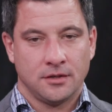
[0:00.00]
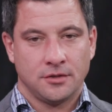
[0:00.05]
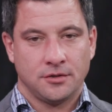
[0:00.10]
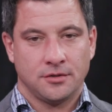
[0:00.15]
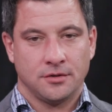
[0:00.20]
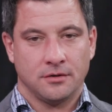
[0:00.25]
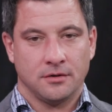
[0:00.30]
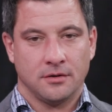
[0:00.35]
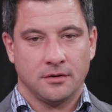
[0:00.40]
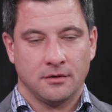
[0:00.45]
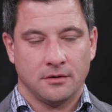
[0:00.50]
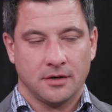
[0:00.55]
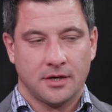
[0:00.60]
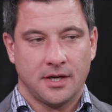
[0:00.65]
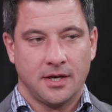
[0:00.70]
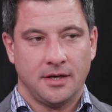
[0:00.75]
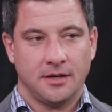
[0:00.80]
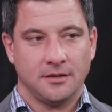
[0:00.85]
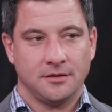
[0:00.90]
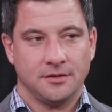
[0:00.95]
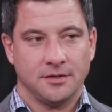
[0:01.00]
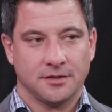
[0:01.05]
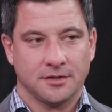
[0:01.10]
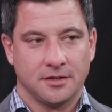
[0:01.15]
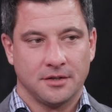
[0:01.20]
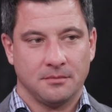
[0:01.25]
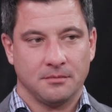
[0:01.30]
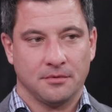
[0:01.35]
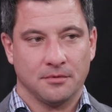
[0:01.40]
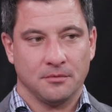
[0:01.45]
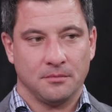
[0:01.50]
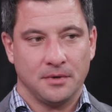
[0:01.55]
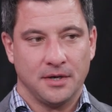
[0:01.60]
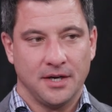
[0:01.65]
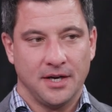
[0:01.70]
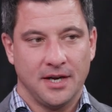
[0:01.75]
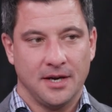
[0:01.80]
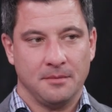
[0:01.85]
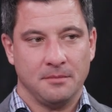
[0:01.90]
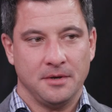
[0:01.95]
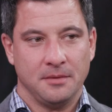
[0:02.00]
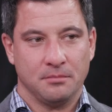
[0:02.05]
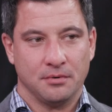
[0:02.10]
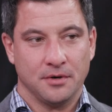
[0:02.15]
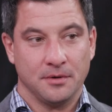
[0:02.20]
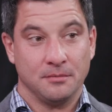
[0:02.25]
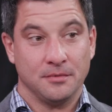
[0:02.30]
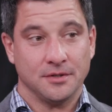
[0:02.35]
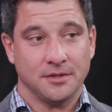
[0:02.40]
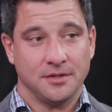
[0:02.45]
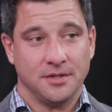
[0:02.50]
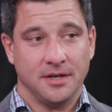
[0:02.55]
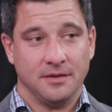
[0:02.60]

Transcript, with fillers: Sure. Hurricane had just come through Miami, pretty much